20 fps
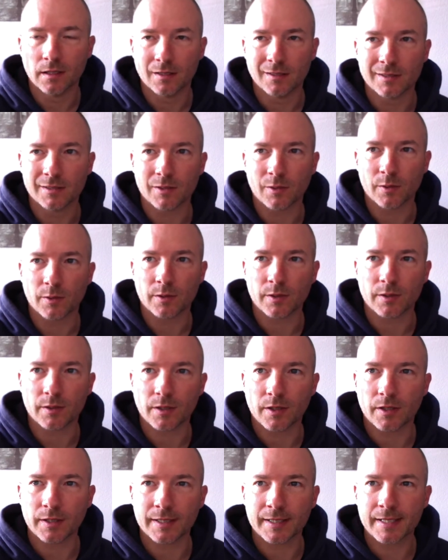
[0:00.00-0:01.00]
So
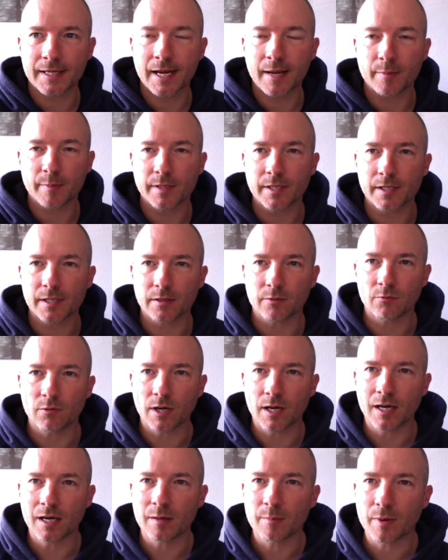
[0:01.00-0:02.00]
I kept it
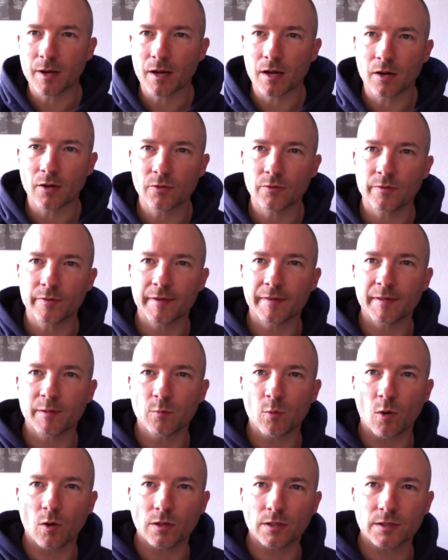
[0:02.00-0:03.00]
round about 150
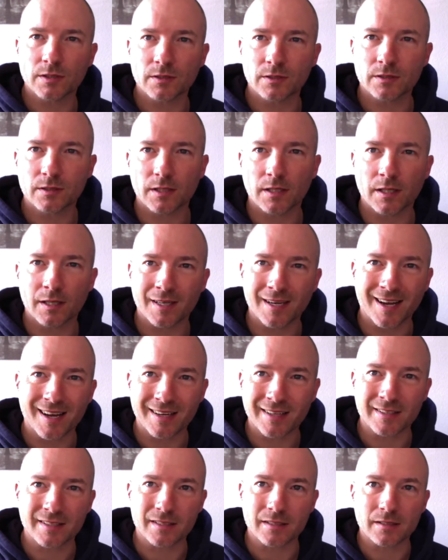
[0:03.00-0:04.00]
watts and
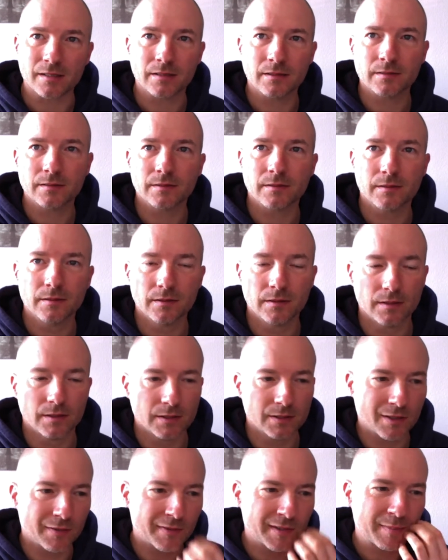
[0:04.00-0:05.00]
under.
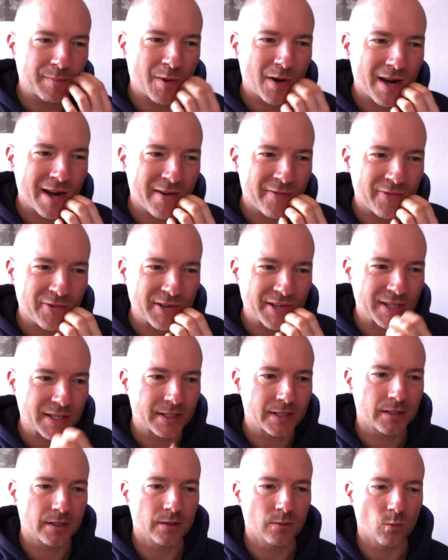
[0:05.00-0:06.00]
So I think my
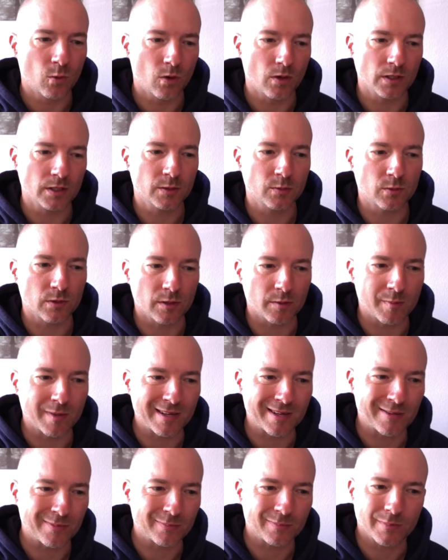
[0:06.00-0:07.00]
average watts were
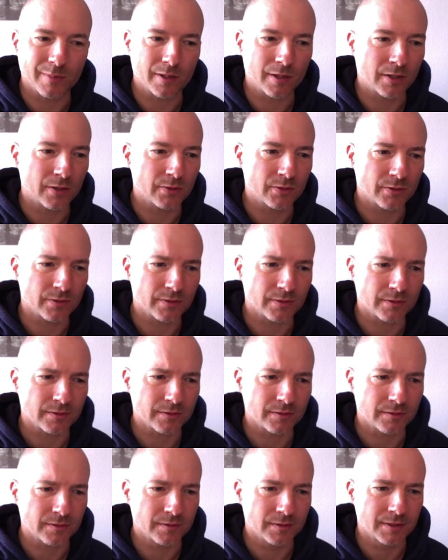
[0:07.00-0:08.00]
about
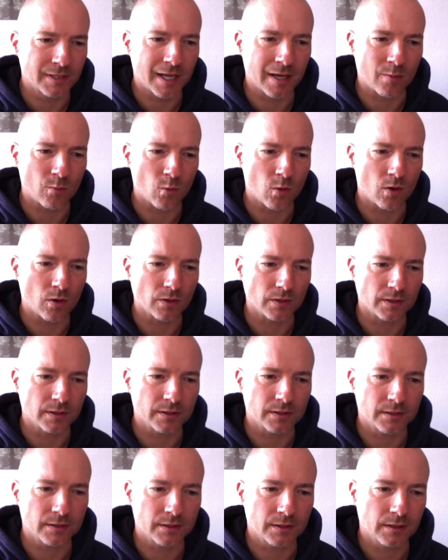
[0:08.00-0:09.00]
110
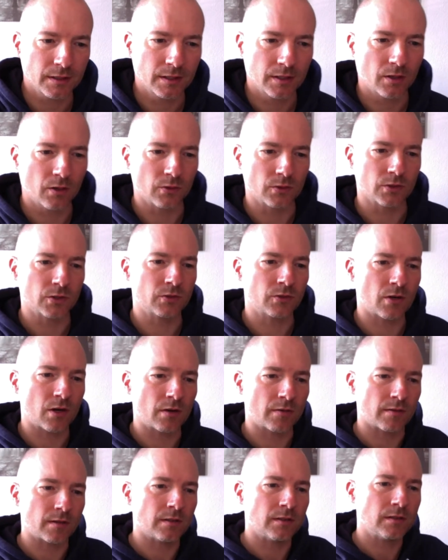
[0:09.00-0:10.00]
watts on
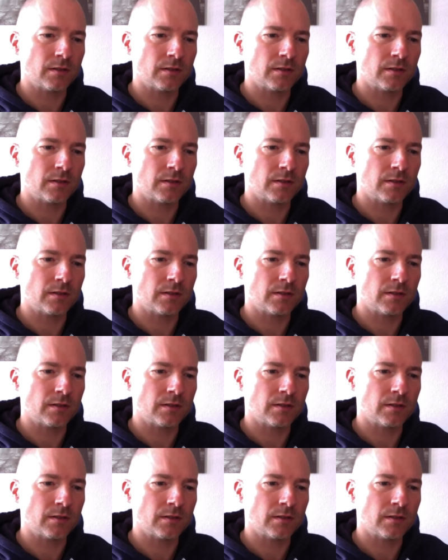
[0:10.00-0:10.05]
Strava.